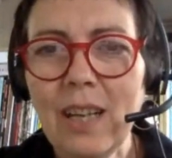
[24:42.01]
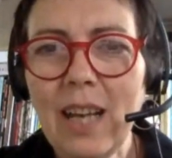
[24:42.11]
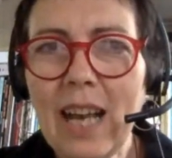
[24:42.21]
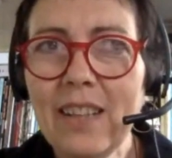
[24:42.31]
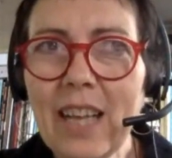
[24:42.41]

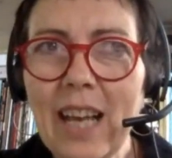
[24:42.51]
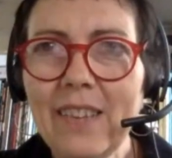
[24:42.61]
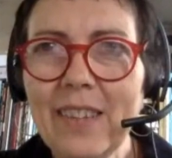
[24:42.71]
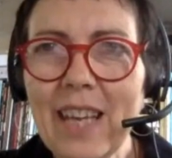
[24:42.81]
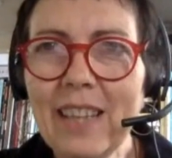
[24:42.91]
and
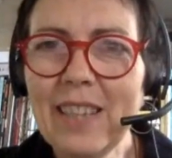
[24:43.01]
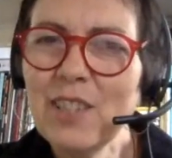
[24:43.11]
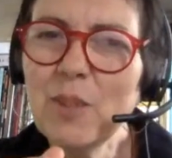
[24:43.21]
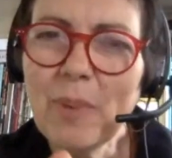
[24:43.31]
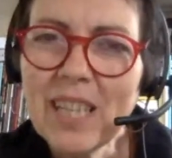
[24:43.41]
then
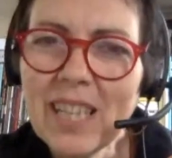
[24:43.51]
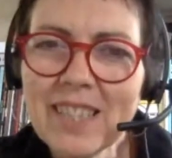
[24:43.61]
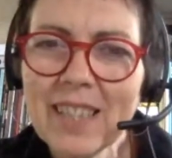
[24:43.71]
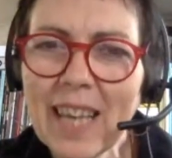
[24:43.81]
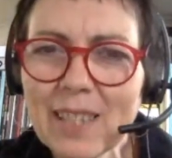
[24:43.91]
speak
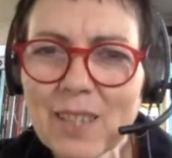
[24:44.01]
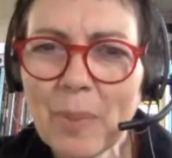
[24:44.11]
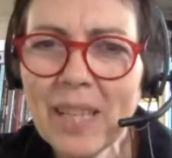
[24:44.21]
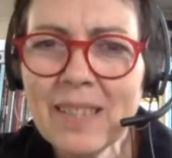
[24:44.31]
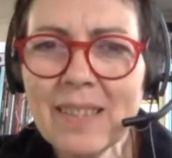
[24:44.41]
into that
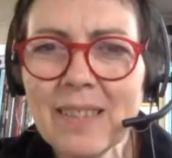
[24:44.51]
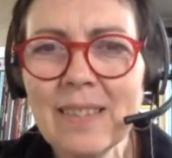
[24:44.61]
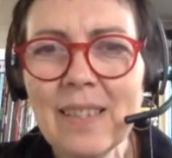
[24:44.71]
space.